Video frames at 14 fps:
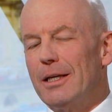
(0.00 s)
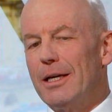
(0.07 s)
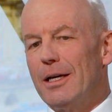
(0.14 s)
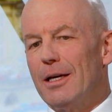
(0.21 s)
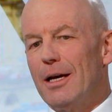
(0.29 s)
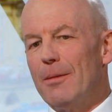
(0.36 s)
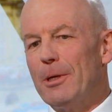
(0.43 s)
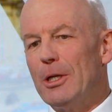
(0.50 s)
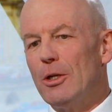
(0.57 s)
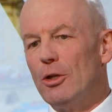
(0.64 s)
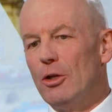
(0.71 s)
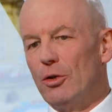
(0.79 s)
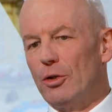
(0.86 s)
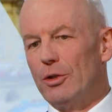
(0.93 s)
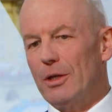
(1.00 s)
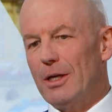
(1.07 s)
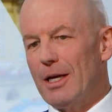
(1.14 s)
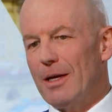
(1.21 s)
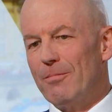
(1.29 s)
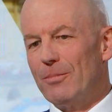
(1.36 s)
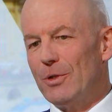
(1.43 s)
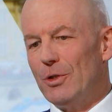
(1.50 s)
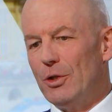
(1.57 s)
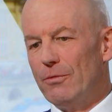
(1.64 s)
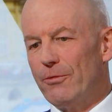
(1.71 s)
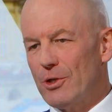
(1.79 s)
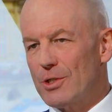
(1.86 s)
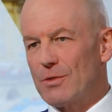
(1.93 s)
Yeah, I mean, look,
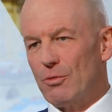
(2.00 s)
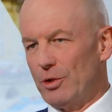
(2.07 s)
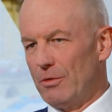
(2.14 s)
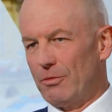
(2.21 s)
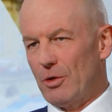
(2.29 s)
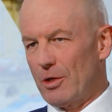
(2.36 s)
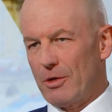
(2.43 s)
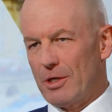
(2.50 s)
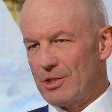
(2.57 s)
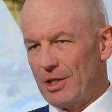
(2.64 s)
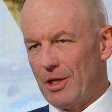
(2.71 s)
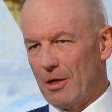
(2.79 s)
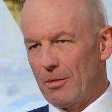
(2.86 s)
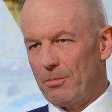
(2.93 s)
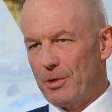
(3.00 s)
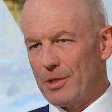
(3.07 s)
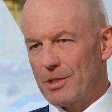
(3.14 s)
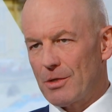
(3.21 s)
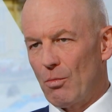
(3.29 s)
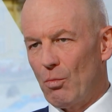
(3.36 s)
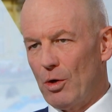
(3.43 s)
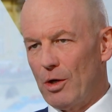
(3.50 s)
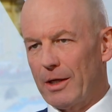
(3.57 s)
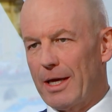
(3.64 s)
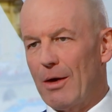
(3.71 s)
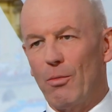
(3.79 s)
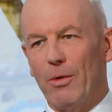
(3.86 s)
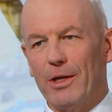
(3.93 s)
first of all, you've got to, as a young person,
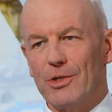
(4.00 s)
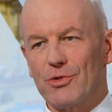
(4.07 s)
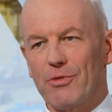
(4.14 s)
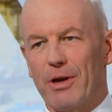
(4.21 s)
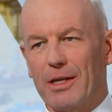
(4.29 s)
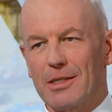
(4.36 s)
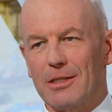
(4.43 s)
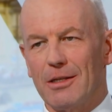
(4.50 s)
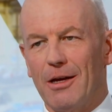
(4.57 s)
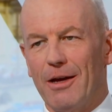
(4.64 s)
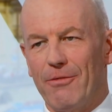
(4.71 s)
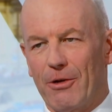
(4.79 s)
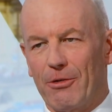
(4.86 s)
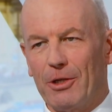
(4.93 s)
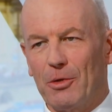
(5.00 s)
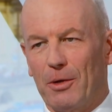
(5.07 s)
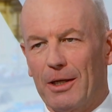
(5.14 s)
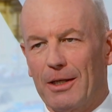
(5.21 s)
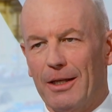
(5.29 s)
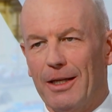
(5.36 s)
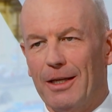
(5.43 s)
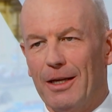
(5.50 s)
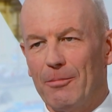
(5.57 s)
work out where your strengths lie very quickly.